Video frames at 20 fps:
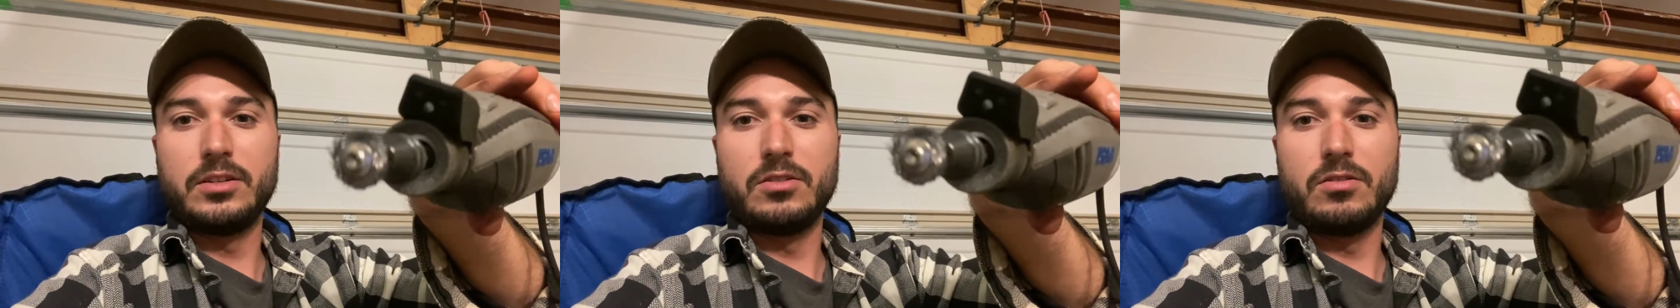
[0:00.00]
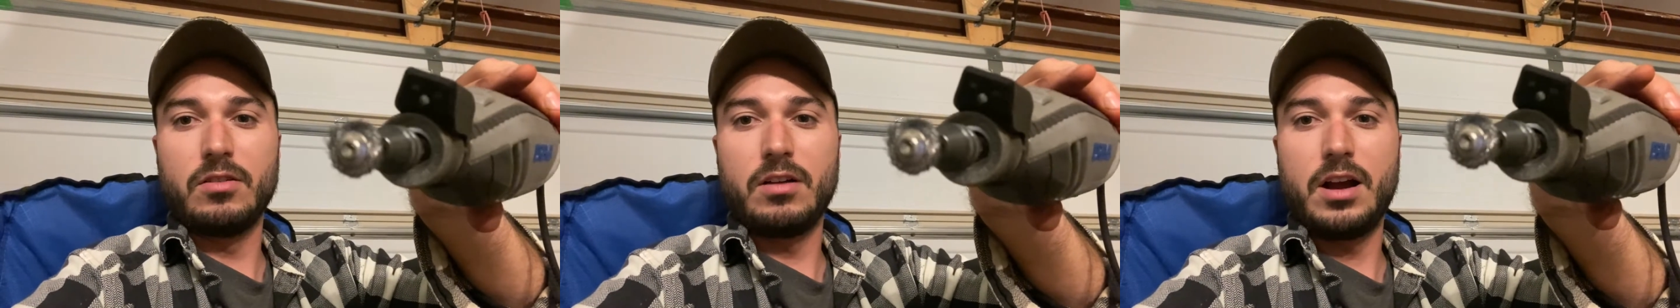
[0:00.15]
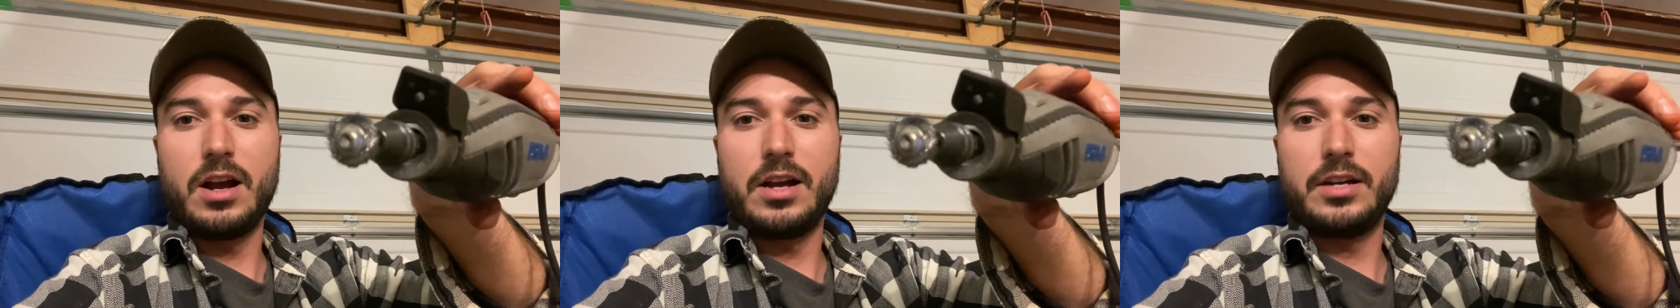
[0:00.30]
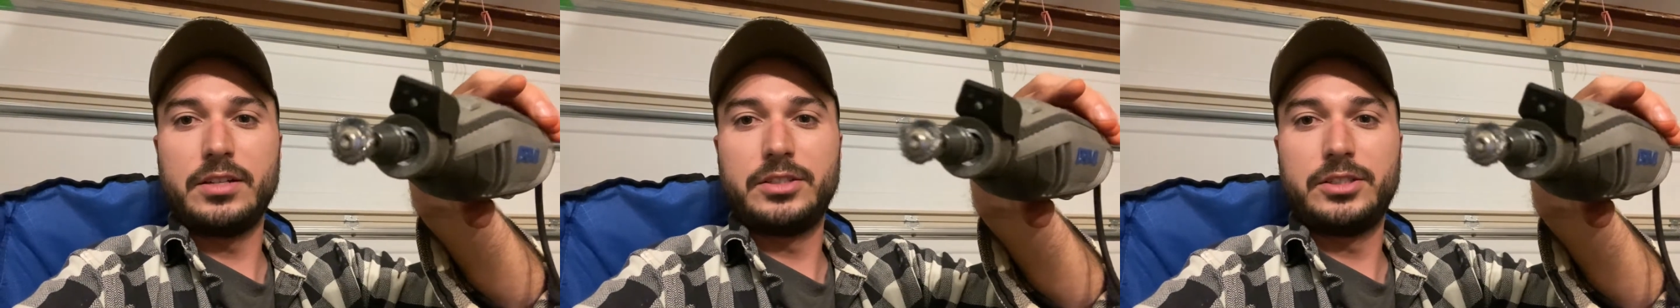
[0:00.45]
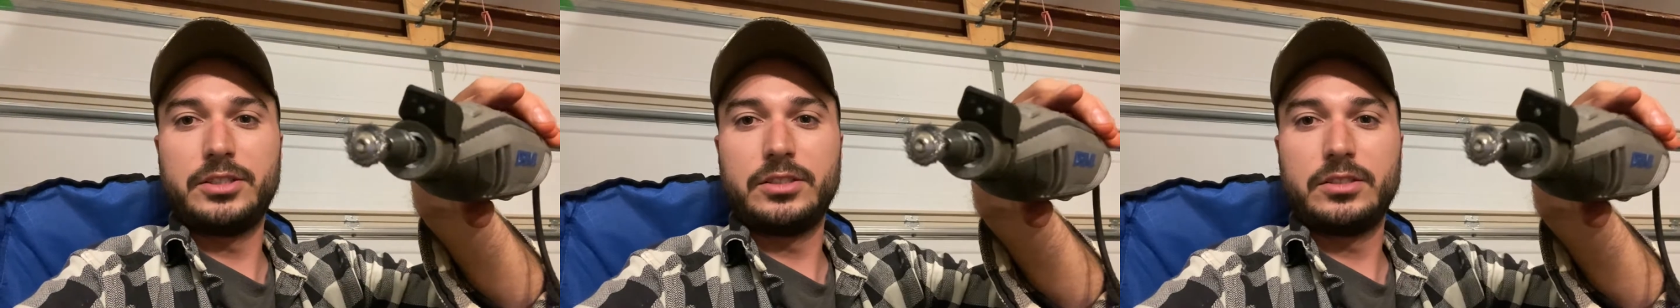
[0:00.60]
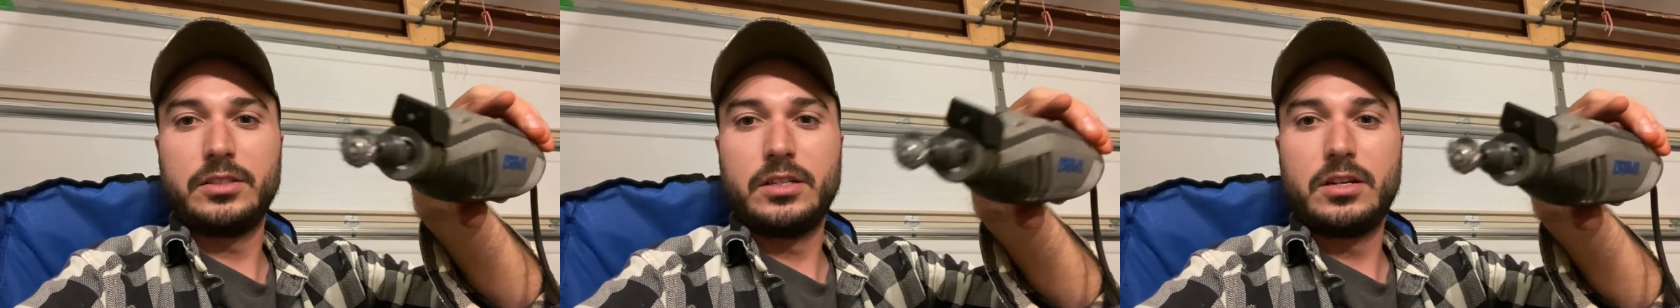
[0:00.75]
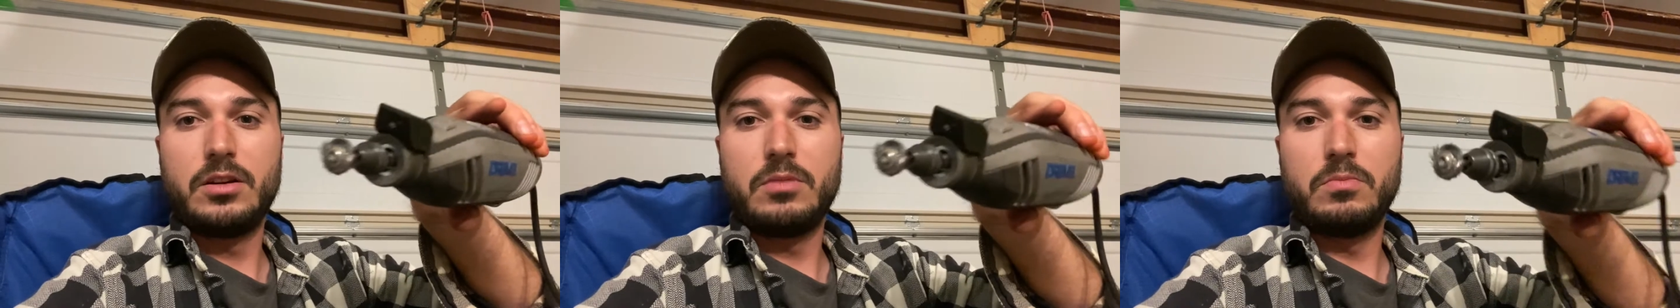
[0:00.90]
garage,
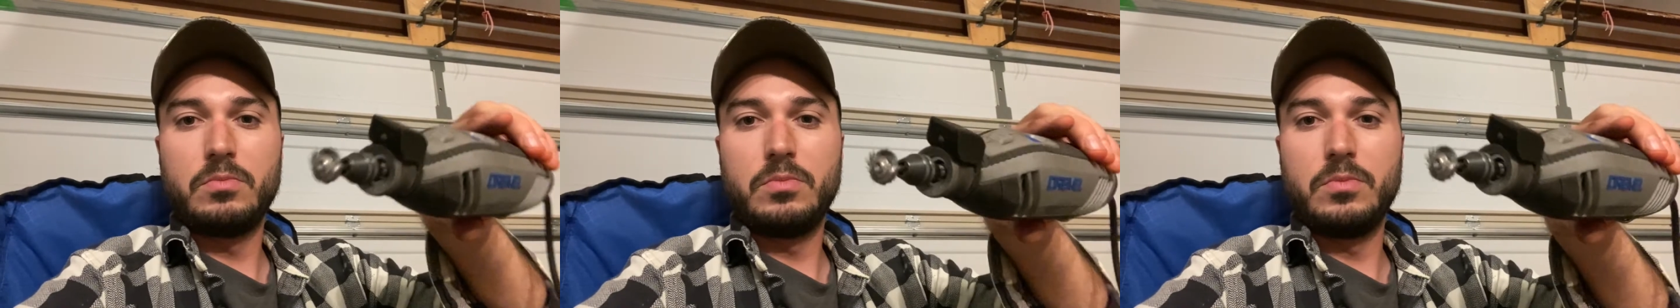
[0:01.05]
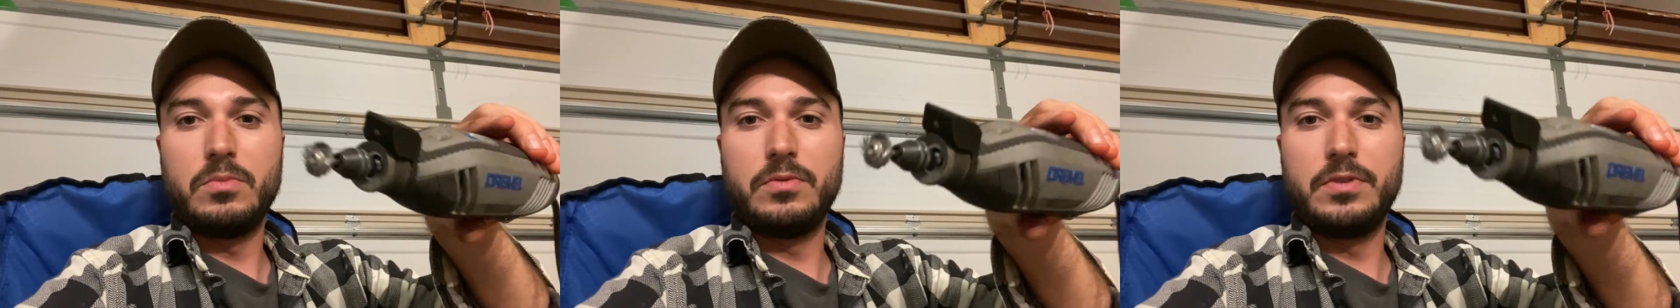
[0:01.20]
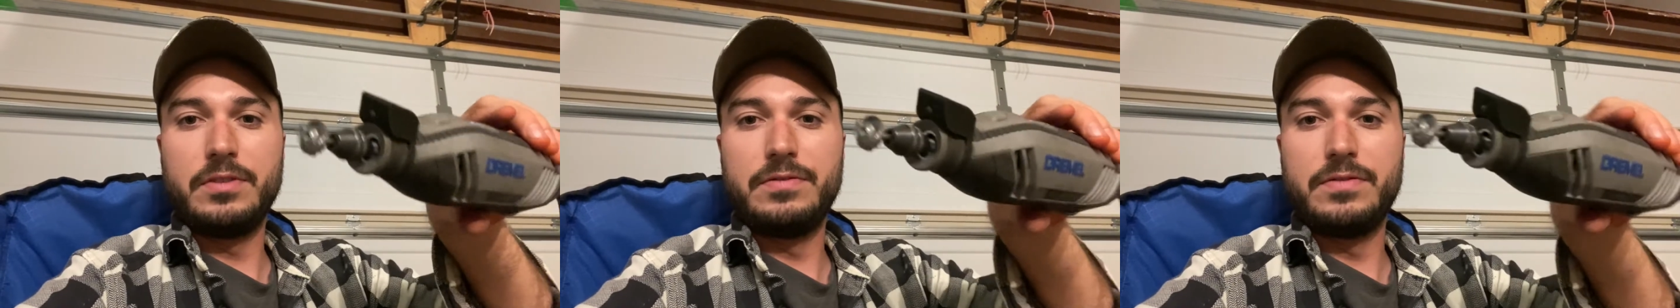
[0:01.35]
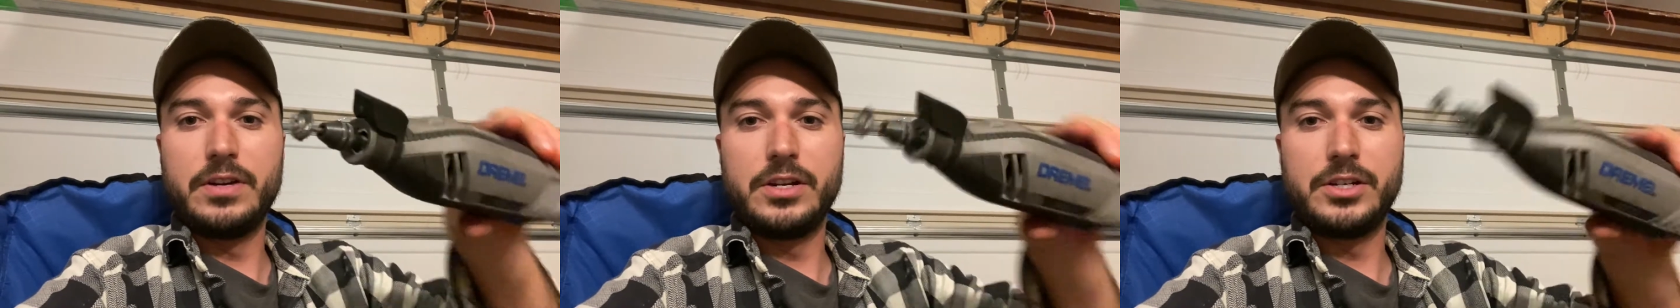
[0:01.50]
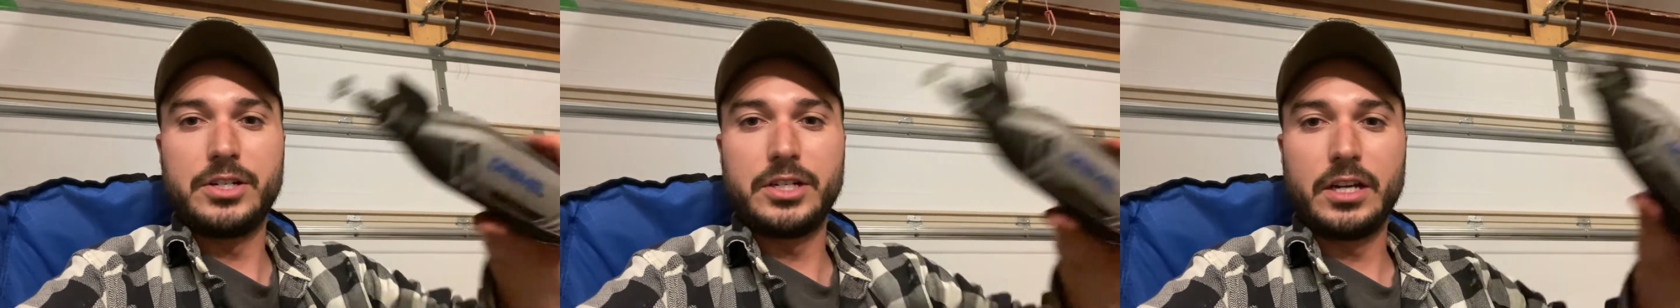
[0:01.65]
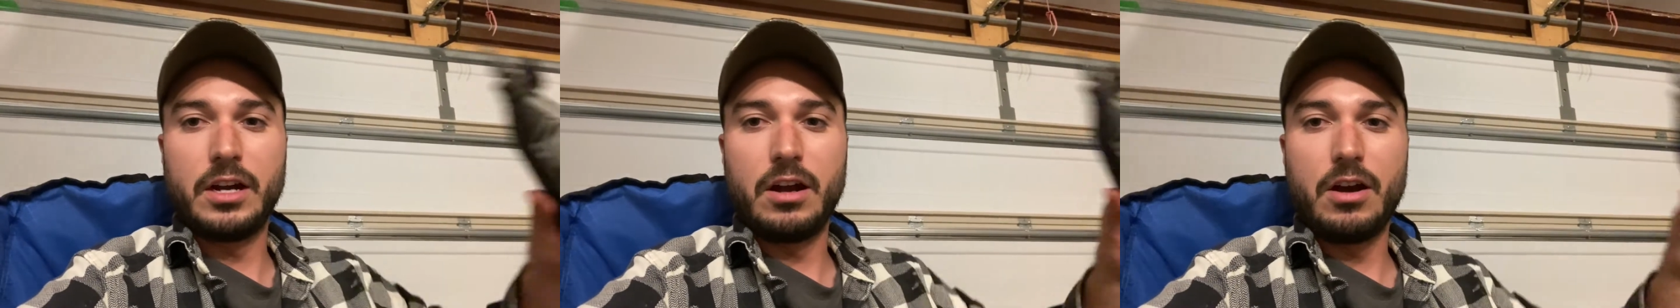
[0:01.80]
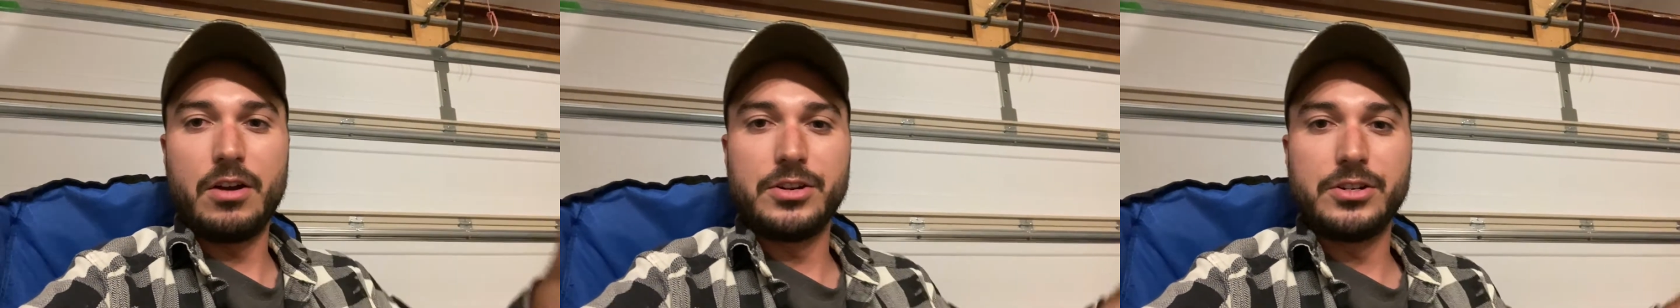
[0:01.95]
refinishing
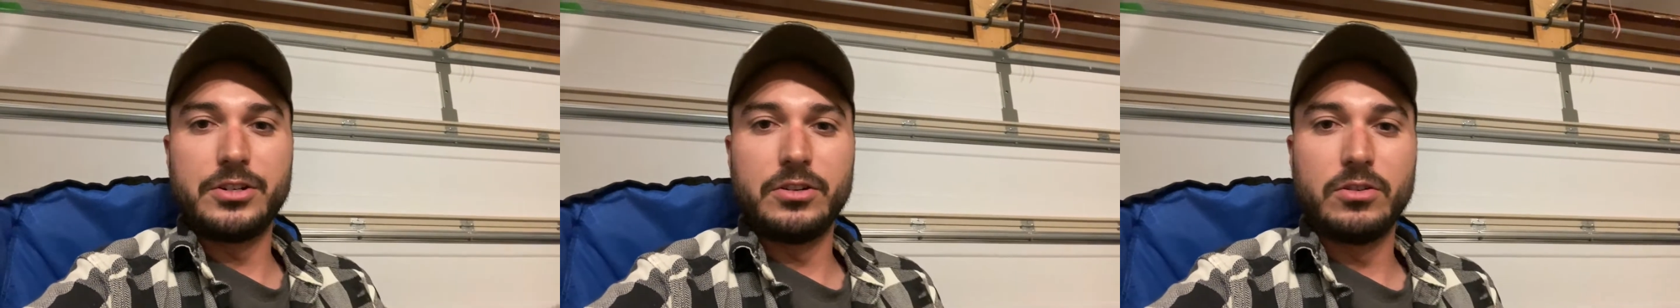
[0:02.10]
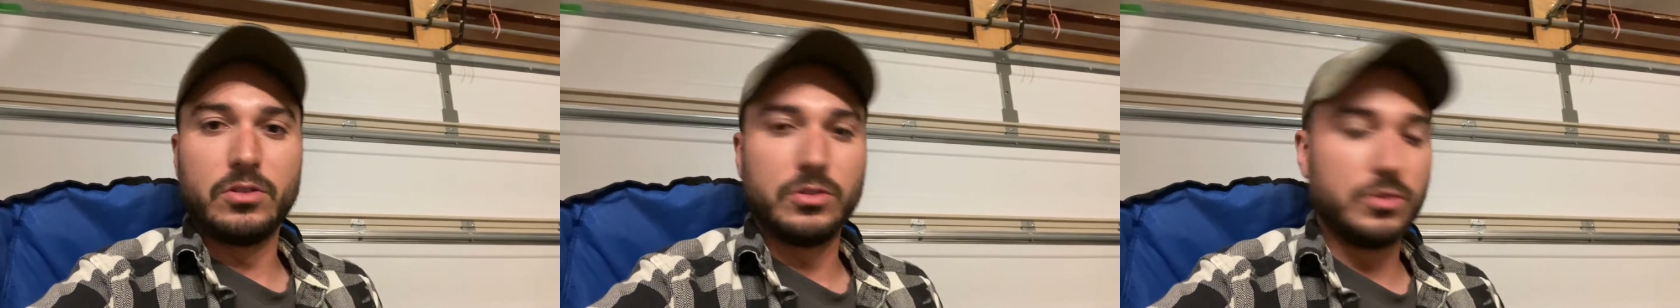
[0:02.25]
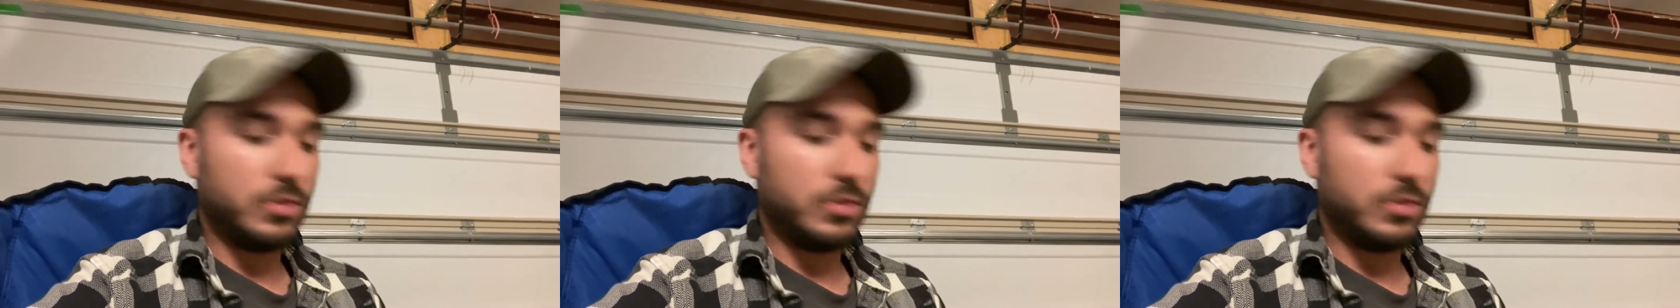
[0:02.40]
a 100-year-old